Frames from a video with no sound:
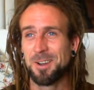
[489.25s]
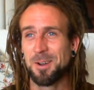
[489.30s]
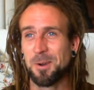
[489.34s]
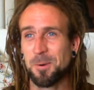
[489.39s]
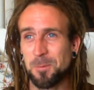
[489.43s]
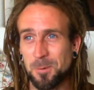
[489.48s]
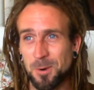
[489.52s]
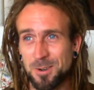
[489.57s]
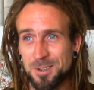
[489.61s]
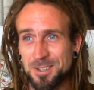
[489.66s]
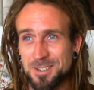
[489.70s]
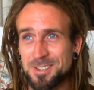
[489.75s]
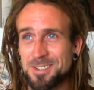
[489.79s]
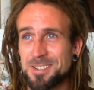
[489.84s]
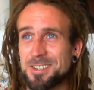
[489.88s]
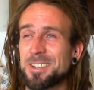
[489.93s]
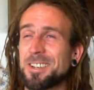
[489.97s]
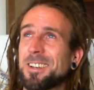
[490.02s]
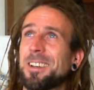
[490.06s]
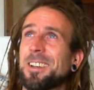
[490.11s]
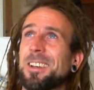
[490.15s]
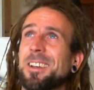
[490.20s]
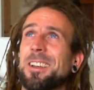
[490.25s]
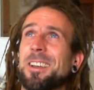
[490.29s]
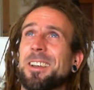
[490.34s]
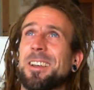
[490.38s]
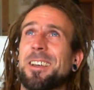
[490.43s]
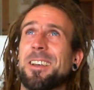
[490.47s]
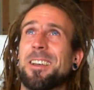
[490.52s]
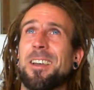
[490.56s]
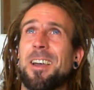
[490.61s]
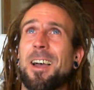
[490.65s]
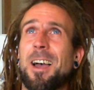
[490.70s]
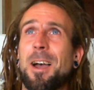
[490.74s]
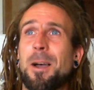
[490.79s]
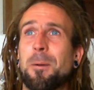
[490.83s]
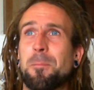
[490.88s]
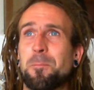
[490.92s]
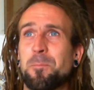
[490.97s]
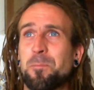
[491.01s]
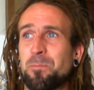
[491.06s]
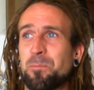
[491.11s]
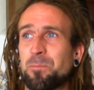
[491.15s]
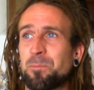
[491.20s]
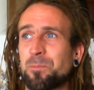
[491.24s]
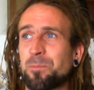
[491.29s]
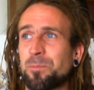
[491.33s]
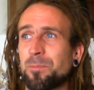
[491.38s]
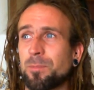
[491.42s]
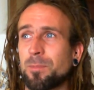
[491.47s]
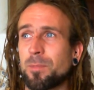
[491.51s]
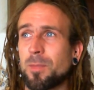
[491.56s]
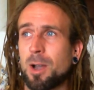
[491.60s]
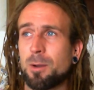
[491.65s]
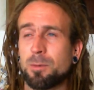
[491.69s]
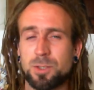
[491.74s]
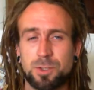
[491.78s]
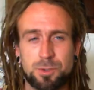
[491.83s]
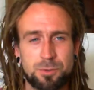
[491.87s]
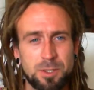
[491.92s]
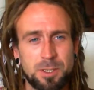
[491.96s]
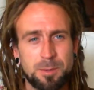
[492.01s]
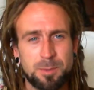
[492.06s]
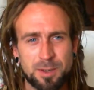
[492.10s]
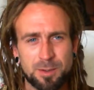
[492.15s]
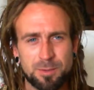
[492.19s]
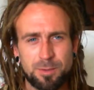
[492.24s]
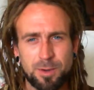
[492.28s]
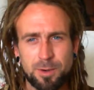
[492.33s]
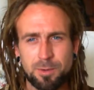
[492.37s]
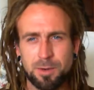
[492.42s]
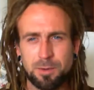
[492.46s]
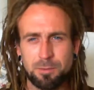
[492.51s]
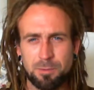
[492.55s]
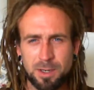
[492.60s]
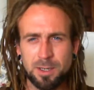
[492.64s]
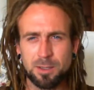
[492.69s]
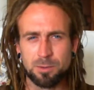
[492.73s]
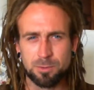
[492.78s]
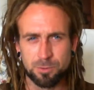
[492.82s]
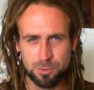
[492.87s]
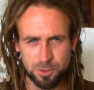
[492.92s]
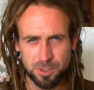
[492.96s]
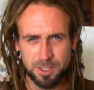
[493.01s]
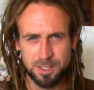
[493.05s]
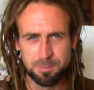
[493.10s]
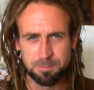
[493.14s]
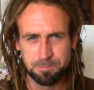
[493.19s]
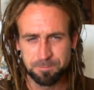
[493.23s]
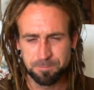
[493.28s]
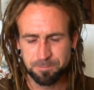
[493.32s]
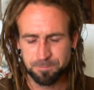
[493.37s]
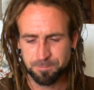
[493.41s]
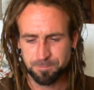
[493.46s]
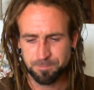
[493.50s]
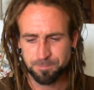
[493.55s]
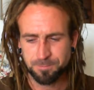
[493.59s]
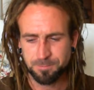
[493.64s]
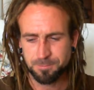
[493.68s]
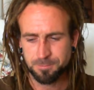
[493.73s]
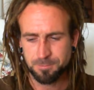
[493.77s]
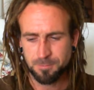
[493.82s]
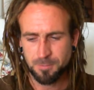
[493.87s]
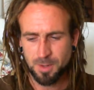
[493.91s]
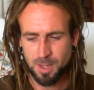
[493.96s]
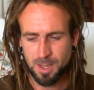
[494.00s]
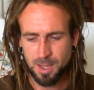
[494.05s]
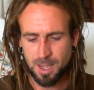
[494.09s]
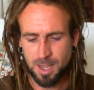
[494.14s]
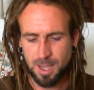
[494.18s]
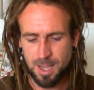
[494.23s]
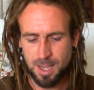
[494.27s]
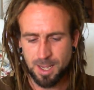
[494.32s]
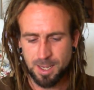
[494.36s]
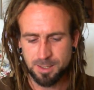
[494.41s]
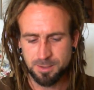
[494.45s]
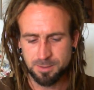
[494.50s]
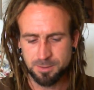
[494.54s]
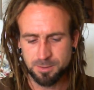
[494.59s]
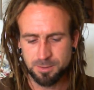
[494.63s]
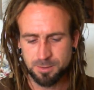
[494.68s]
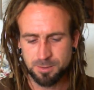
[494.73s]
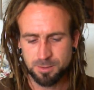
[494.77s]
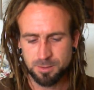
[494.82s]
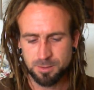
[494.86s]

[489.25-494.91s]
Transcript: was I was dreaming a very real dream, and